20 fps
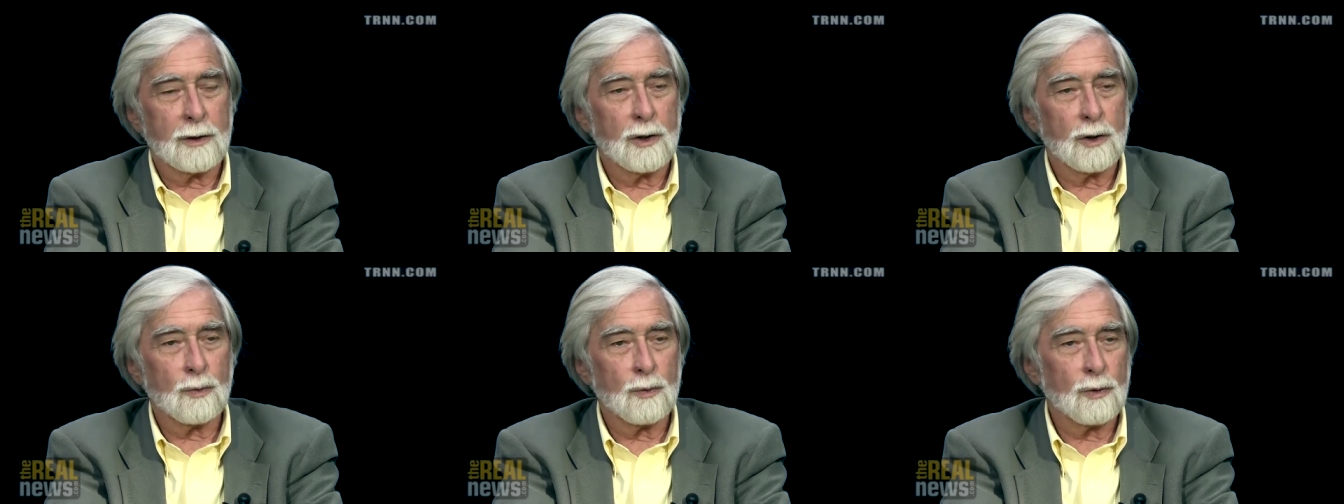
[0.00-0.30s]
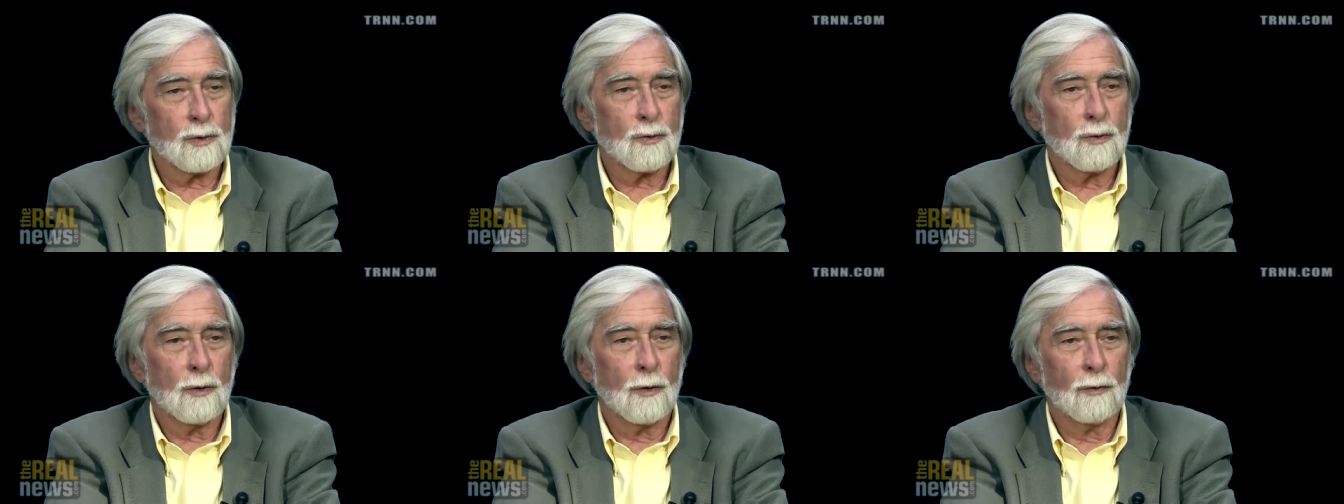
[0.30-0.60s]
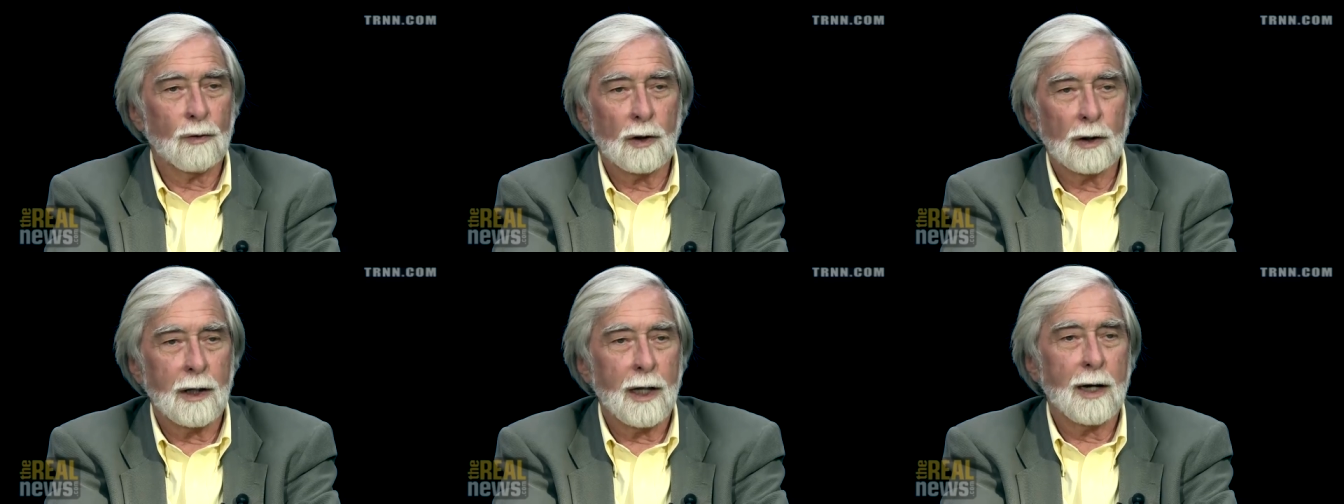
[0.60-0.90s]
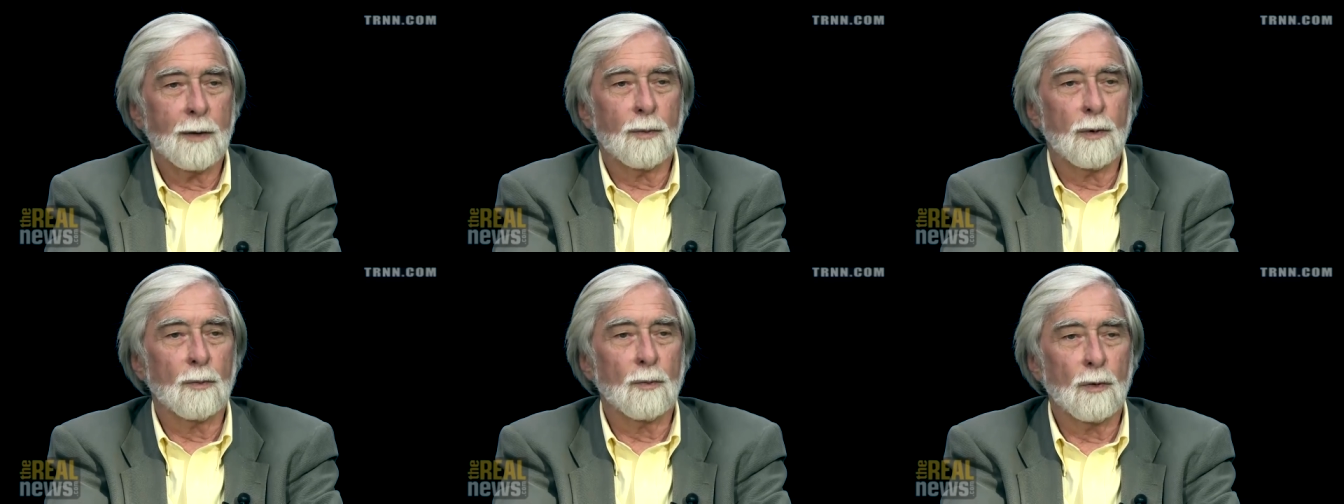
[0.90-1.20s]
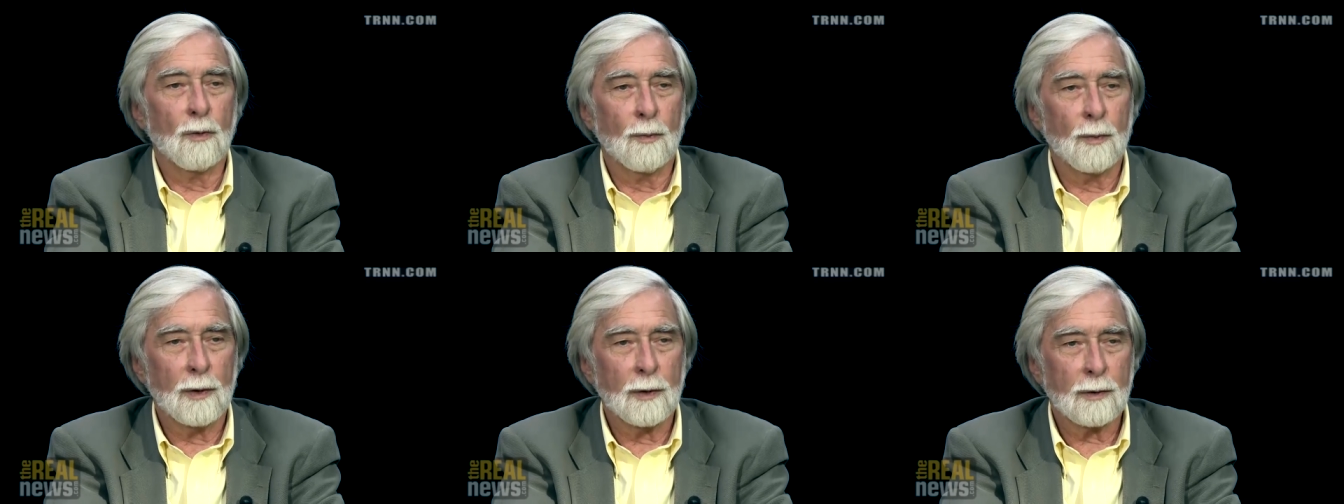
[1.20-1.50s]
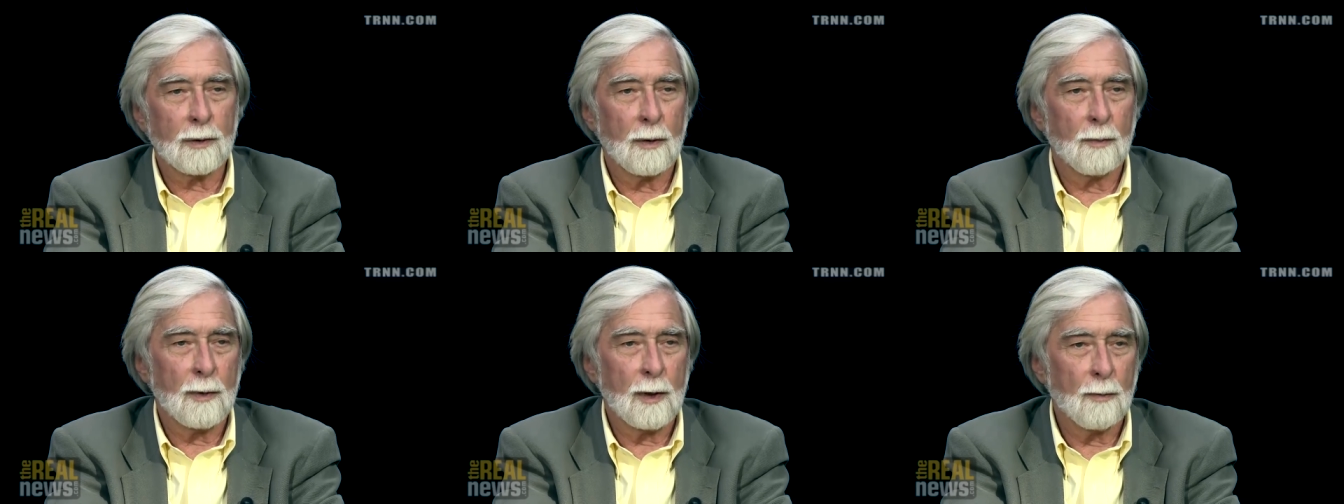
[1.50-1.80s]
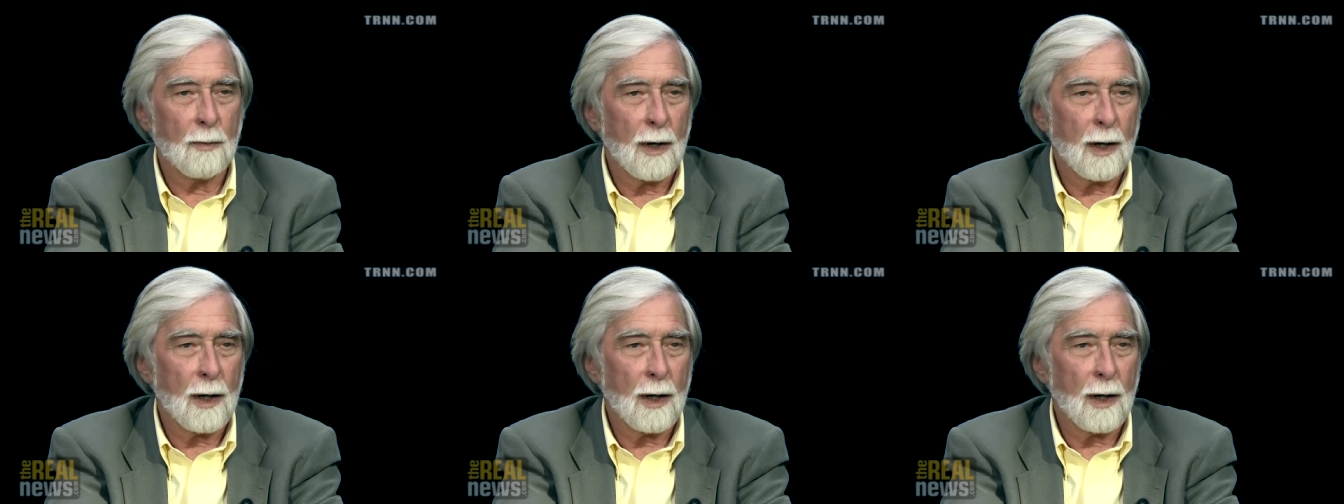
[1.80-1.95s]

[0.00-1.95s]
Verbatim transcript: This was true of the labor movement. I mean,